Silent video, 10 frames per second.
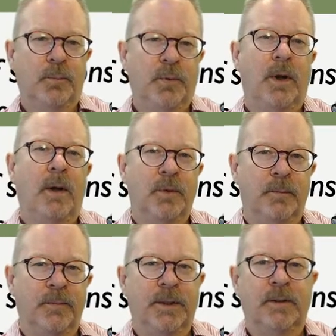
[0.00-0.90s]

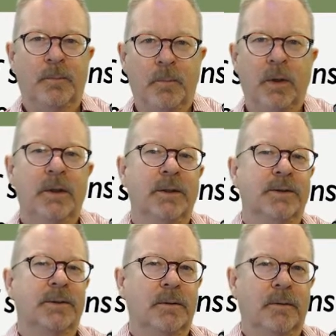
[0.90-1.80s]
problem that the market
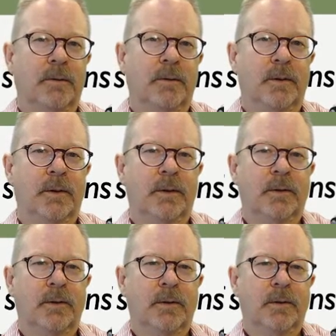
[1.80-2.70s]
is
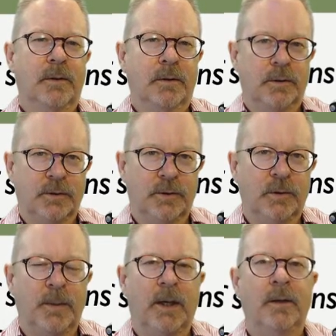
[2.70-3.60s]

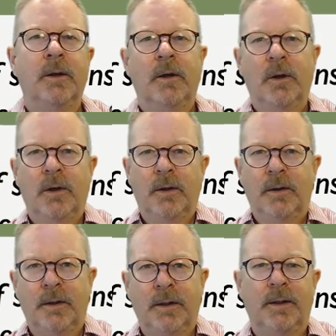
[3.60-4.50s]
concerned about,
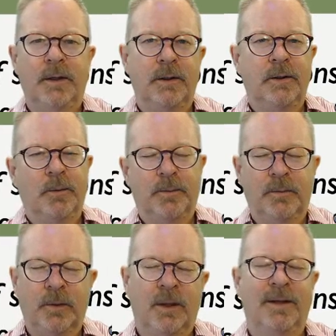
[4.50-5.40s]
let
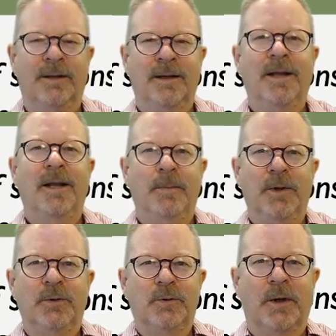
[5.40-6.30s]

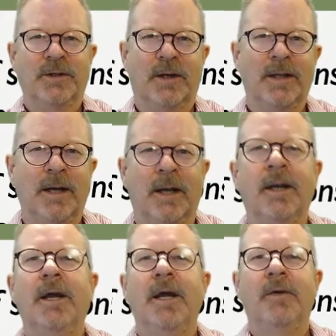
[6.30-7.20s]
me start that again.
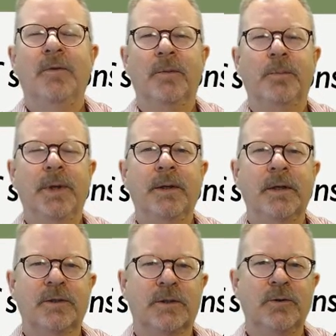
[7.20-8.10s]
If you're
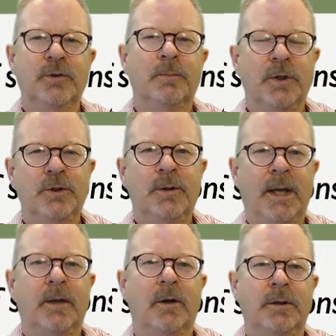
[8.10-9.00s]
building a solution, but you
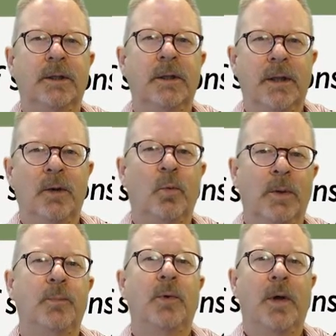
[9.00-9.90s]
can't articulate
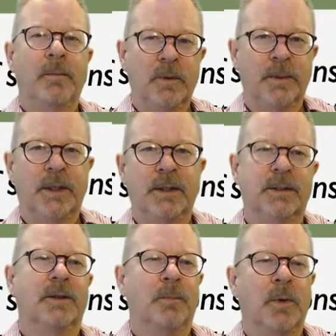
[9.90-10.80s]
what problem it
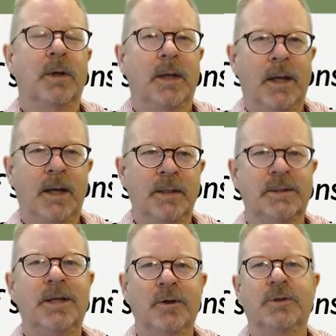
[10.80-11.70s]
is that the market
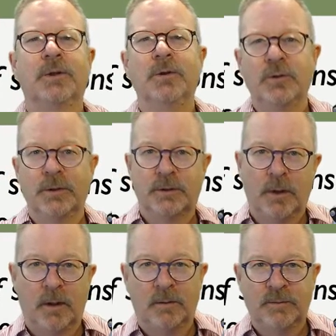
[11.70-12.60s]
has that your solution
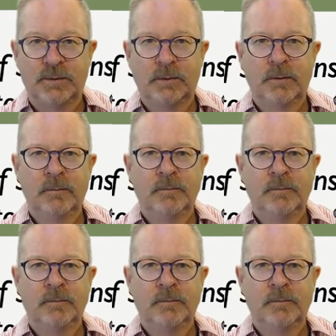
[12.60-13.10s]
solves,